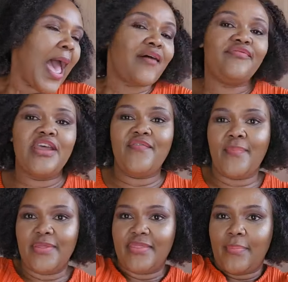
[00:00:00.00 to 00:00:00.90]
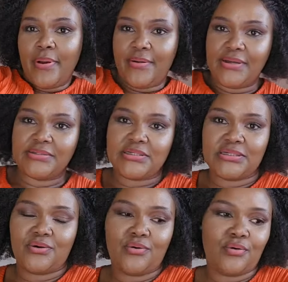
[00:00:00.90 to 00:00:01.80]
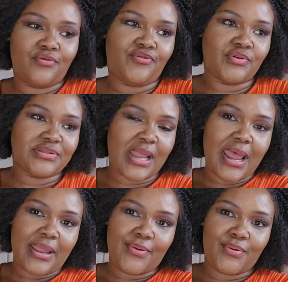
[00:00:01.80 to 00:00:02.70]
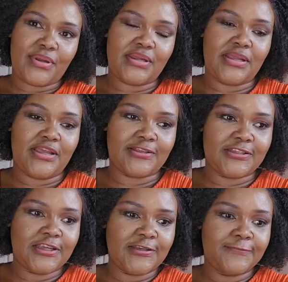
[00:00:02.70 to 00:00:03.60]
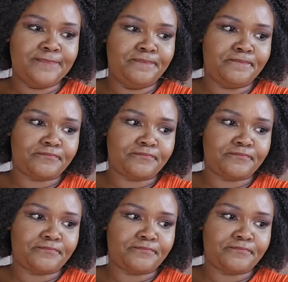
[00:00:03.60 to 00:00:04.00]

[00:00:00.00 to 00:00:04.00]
i've never been the parent or, or fostayo ekutheni